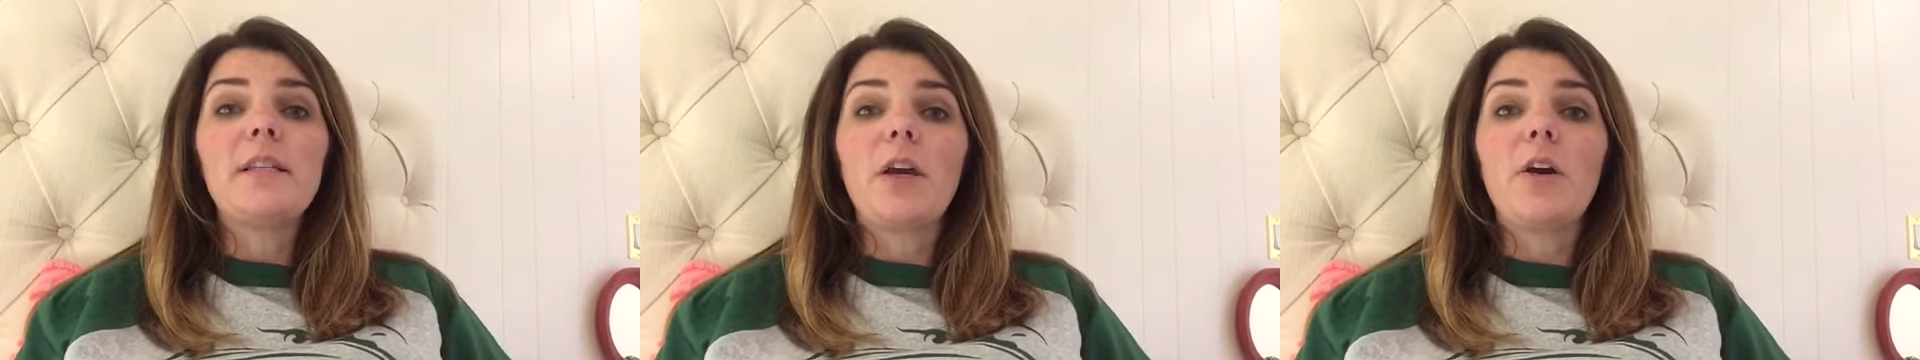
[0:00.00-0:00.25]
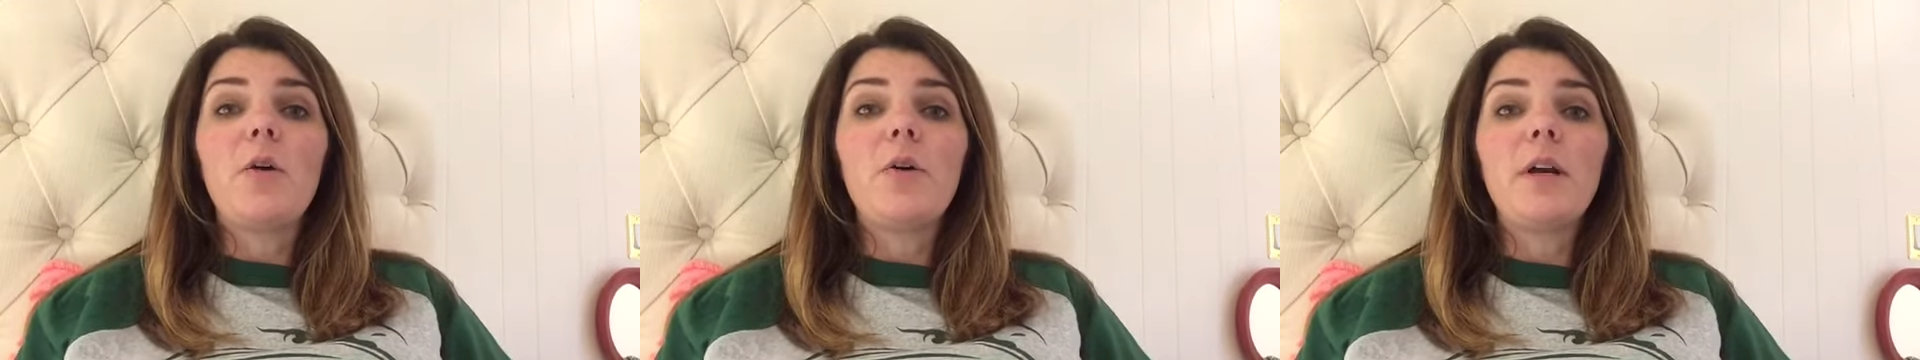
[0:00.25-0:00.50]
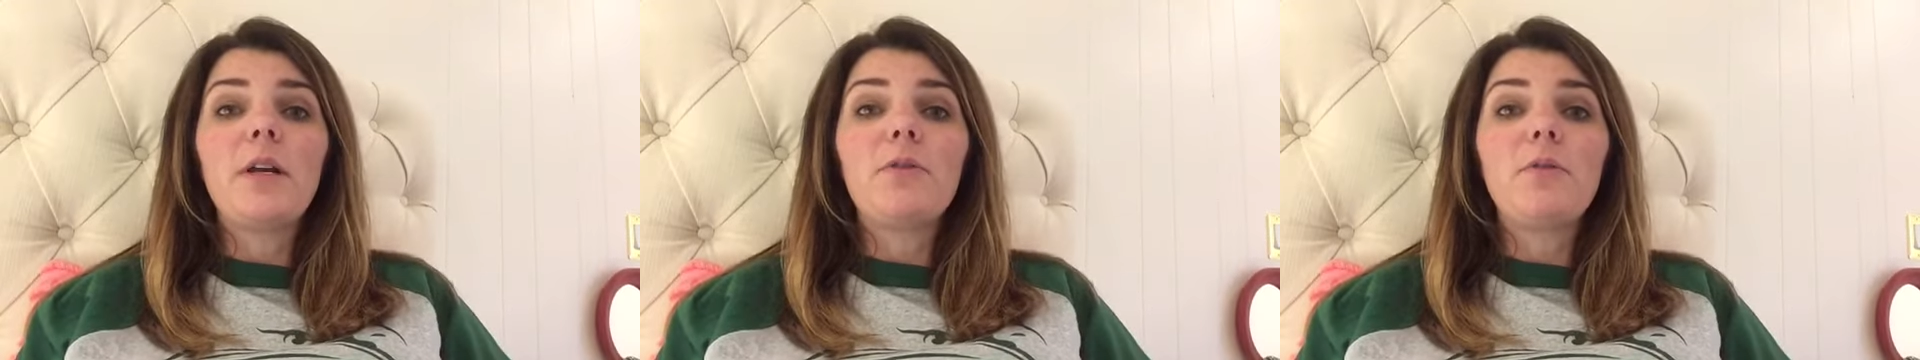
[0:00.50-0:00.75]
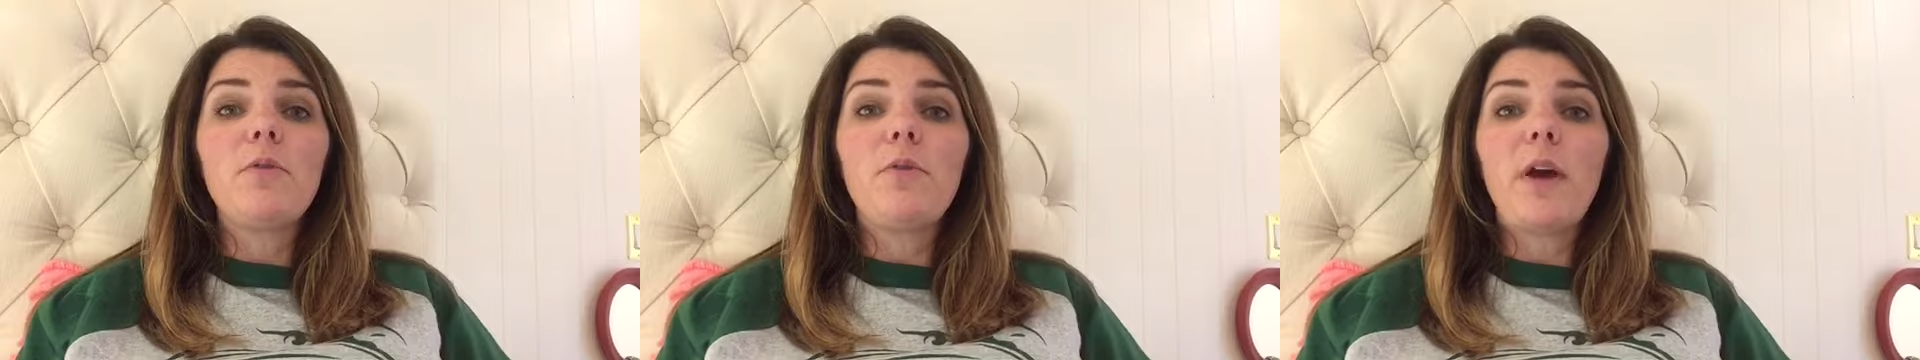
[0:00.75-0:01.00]
and going
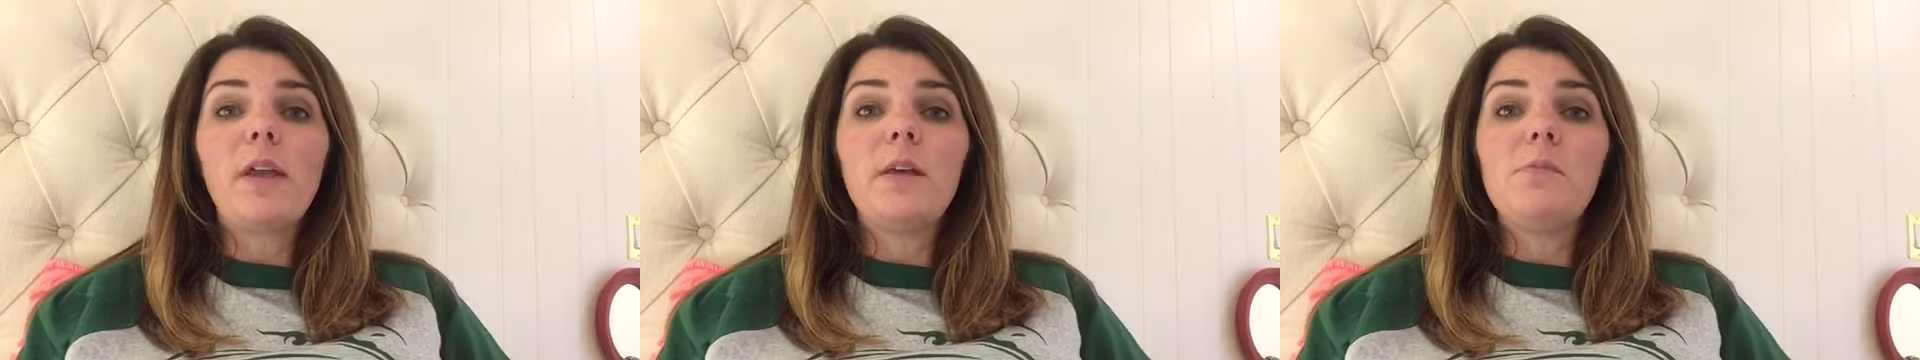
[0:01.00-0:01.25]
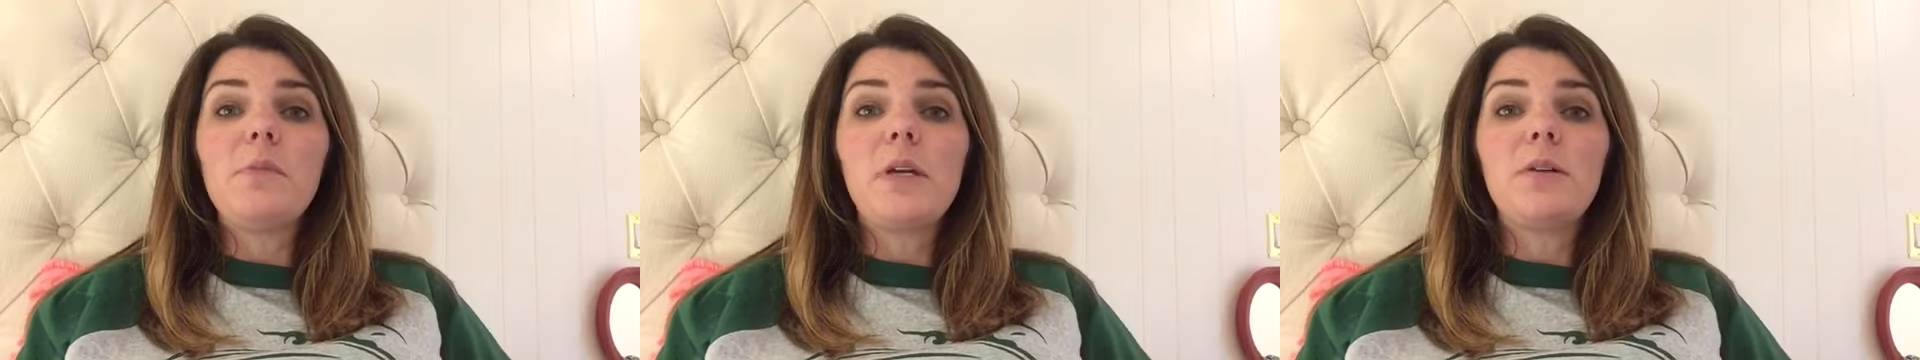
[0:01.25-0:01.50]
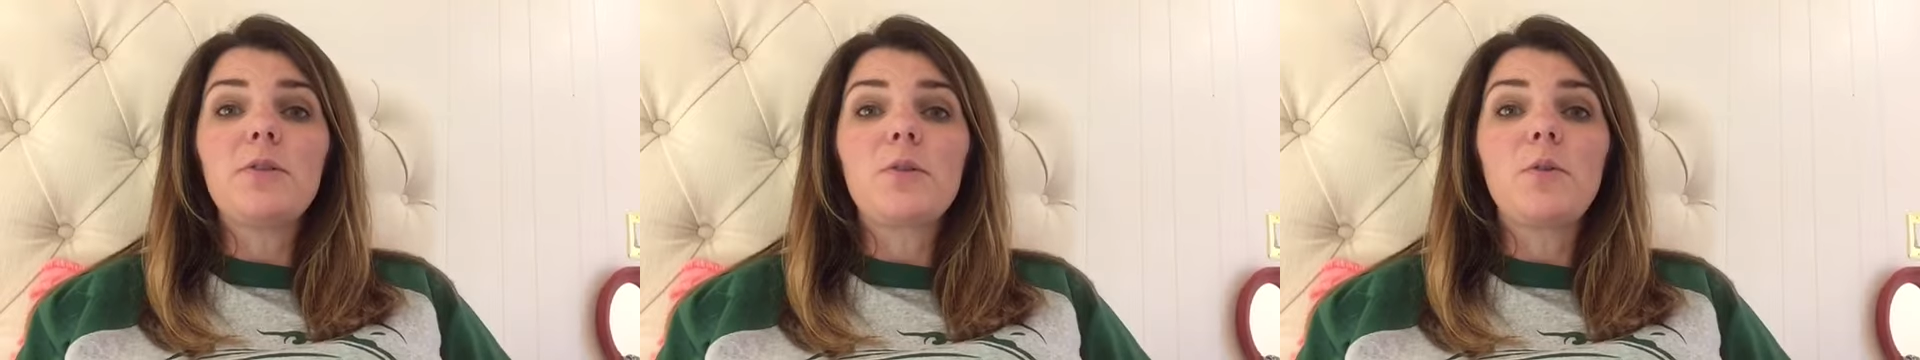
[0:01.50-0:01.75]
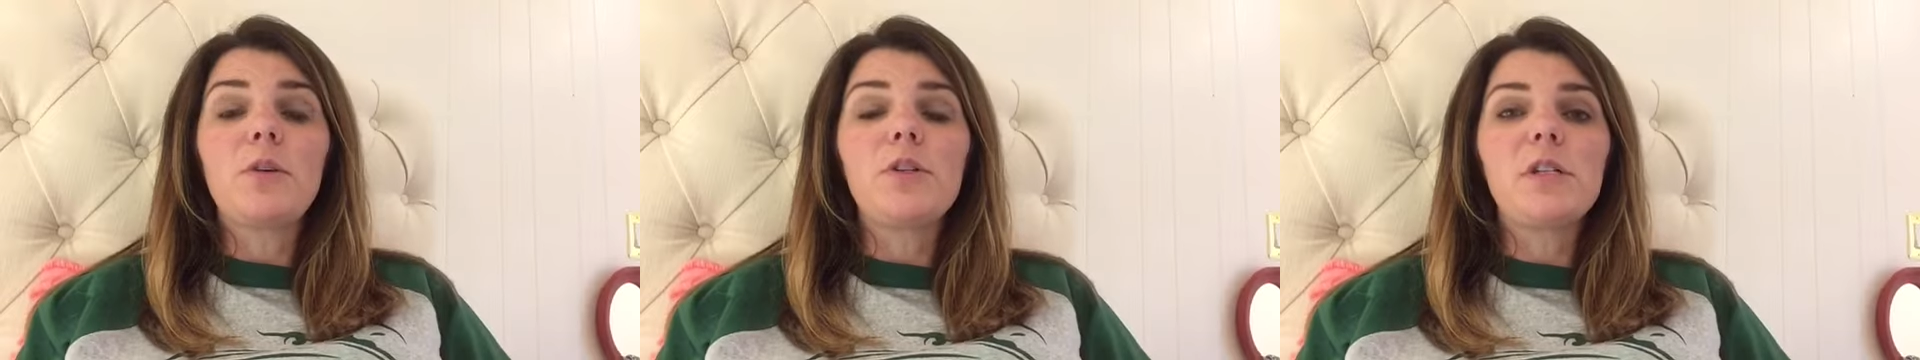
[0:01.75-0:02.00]
through Franklin Middle School,